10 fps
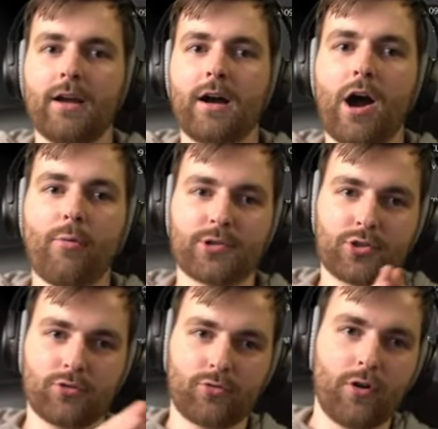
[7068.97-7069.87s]
how much
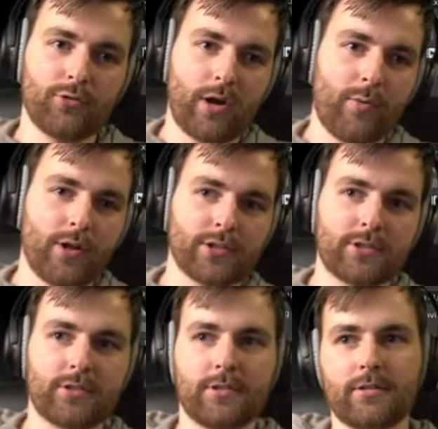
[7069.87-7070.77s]
control do i
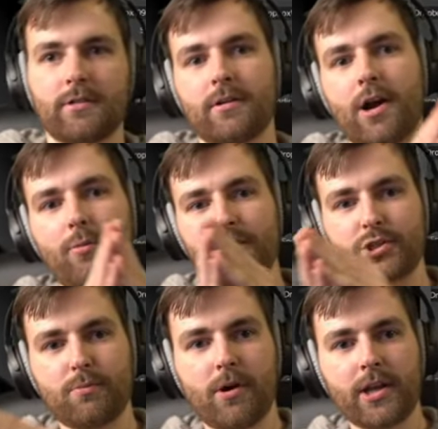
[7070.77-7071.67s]
want how
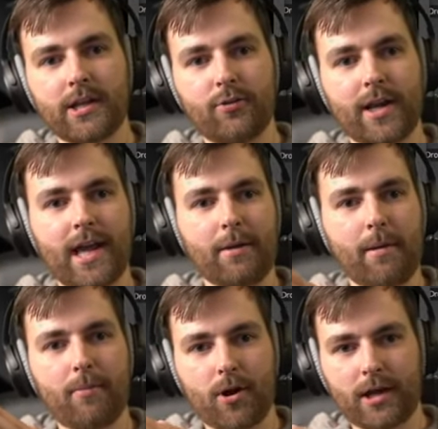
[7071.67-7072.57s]
much money do i get in my
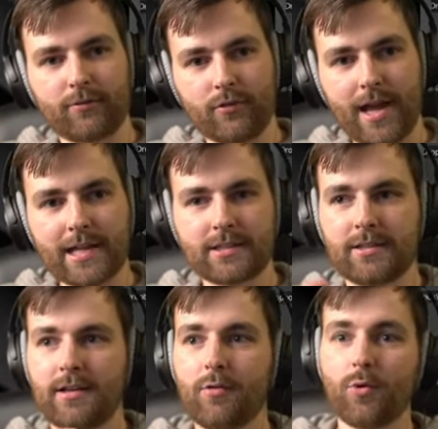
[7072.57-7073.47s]
pocket for that
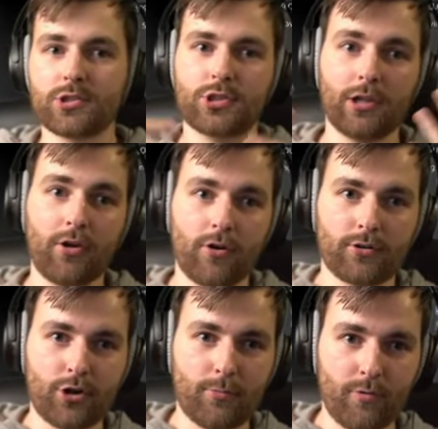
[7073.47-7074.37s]
what's the
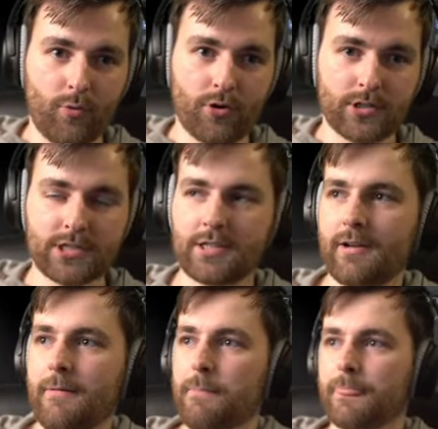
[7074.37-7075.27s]
long-term rewards
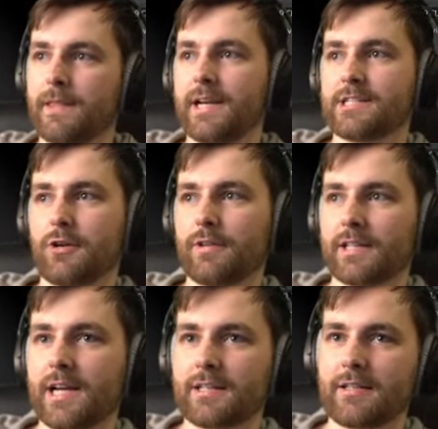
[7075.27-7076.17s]
and stuff like
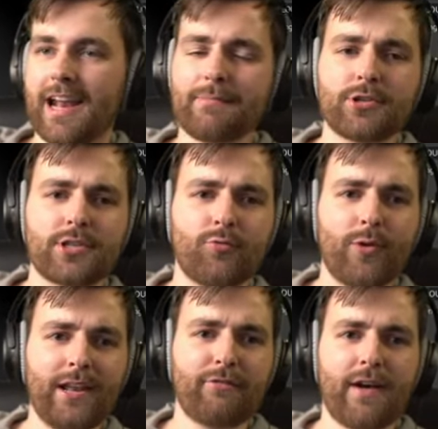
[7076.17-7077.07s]
that and i'm just a
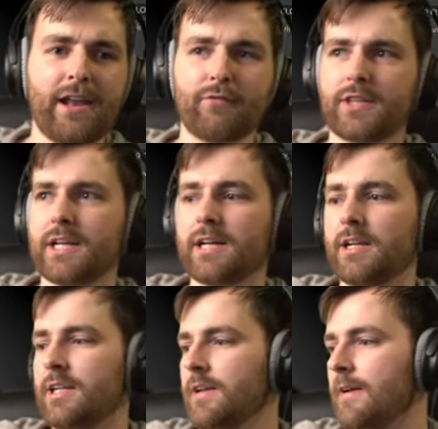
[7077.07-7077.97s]
really fan of the
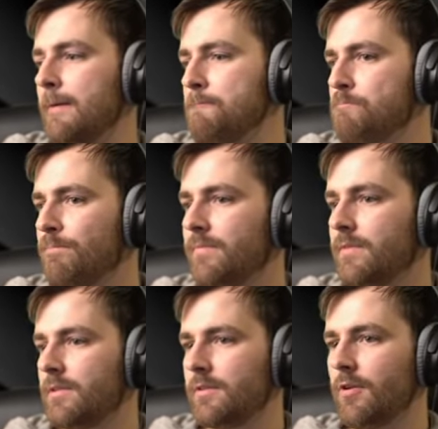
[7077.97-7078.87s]

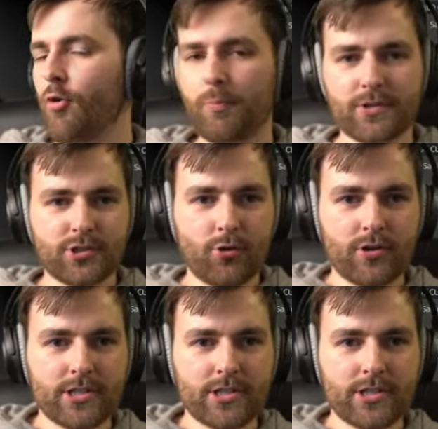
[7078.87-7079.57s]
open source